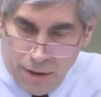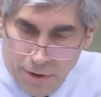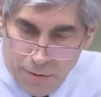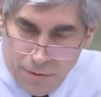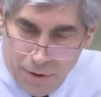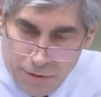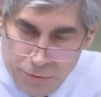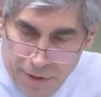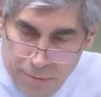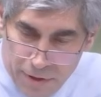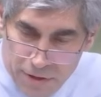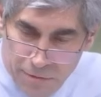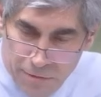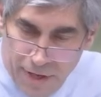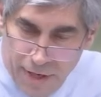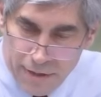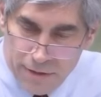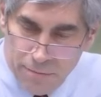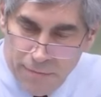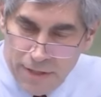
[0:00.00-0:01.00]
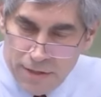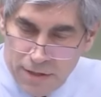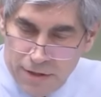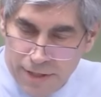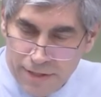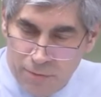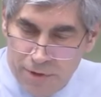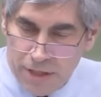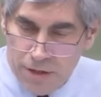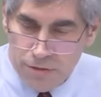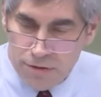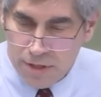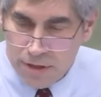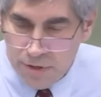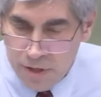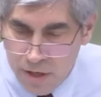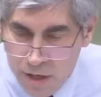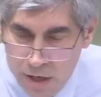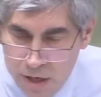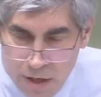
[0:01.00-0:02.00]
I'll speak about some of that. It's amazing the things I've been accused of,
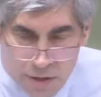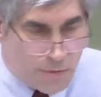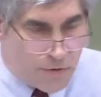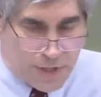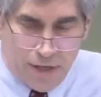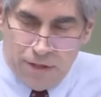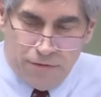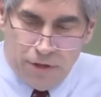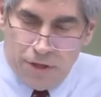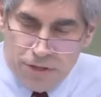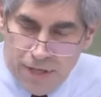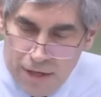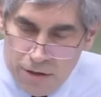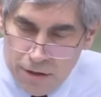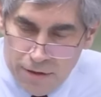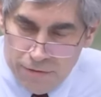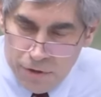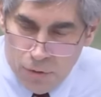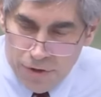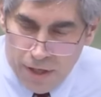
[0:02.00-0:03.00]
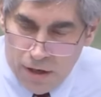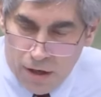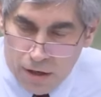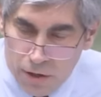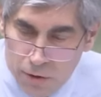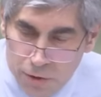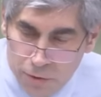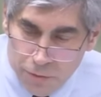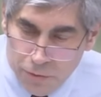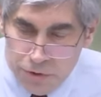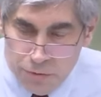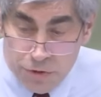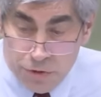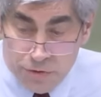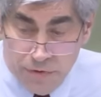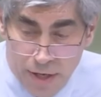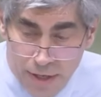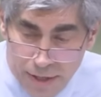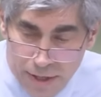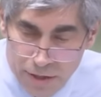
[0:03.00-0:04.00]
so which I don't even understand or even know what they are. Which is
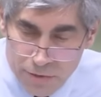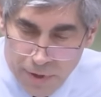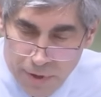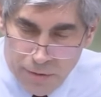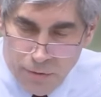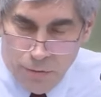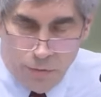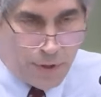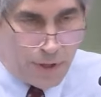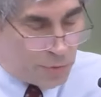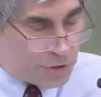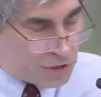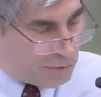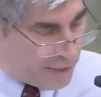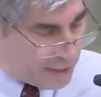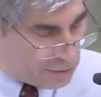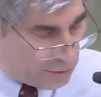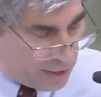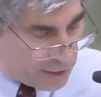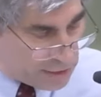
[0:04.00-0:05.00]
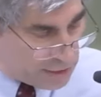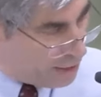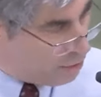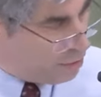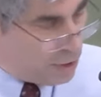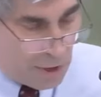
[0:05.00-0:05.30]
fine, I guess, but we're going to put some of that to rest. And I know